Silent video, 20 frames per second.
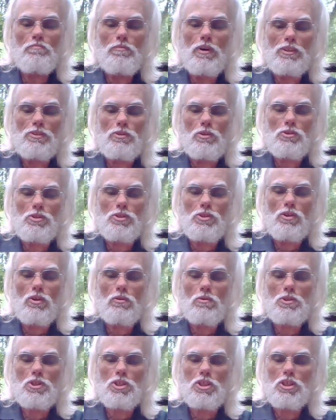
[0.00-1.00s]
But there's
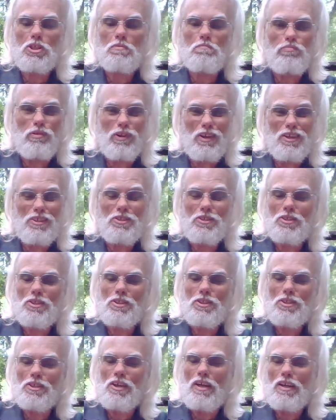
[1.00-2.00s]
no
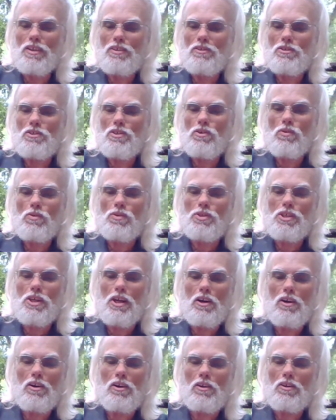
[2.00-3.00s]
splits, there's no
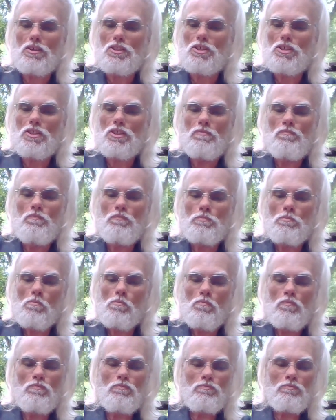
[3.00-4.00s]
tears.
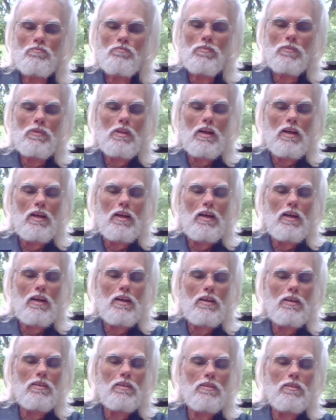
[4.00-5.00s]

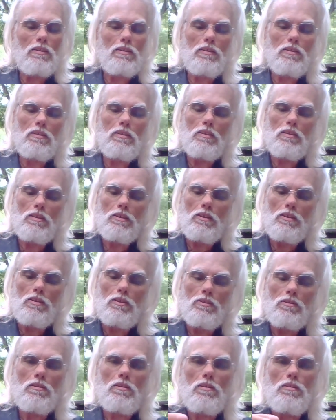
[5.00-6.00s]
Uh,
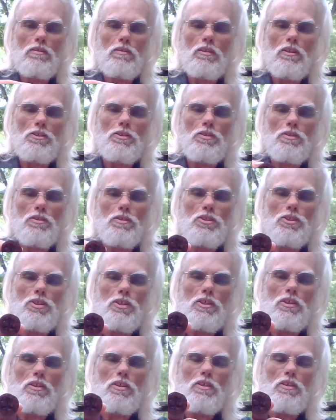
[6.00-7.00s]
as you can
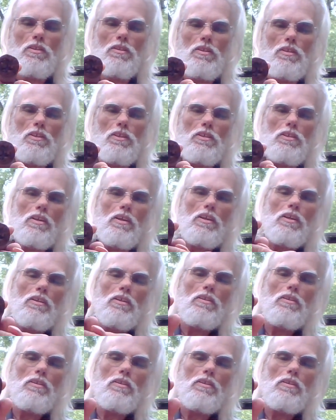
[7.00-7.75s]
see, see